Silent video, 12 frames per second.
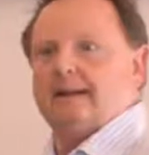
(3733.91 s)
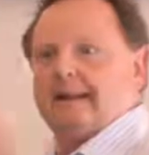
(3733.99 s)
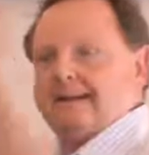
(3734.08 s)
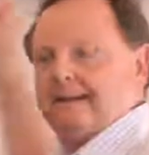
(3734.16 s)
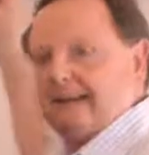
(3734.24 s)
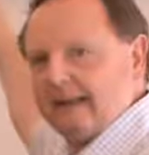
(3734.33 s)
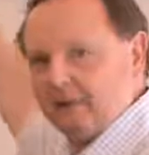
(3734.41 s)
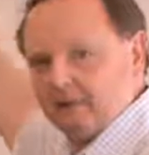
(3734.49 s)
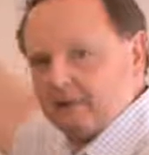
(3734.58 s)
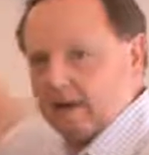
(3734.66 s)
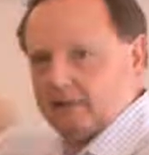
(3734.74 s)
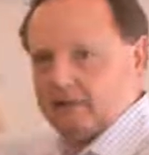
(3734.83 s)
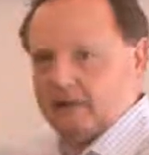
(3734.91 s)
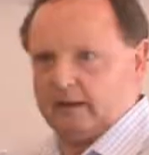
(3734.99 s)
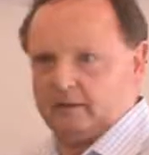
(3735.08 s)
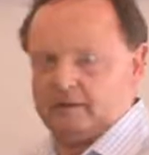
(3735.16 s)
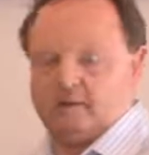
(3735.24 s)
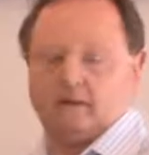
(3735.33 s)
need these five
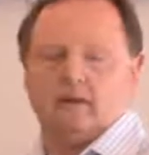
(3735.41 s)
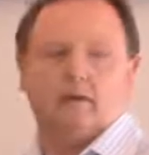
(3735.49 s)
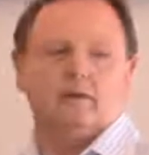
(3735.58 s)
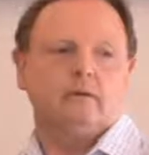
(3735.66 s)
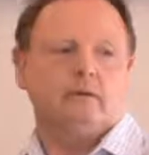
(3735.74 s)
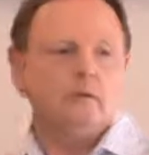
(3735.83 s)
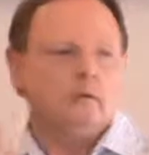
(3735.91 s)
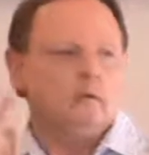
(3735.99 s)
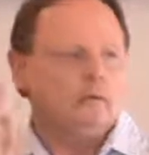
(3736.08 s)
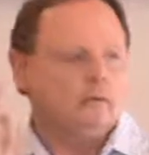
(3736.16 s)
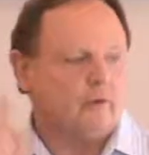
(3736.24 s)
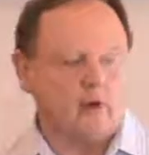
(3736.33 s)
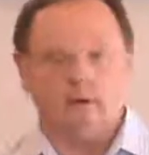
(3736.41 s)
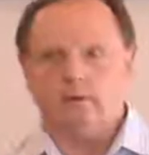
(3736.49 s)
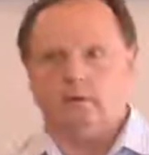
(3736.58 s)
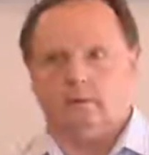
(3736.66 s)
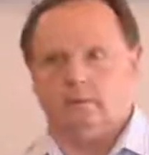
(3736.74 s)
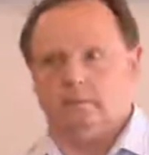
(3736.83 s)
things to
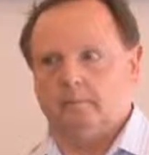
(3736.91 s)
function.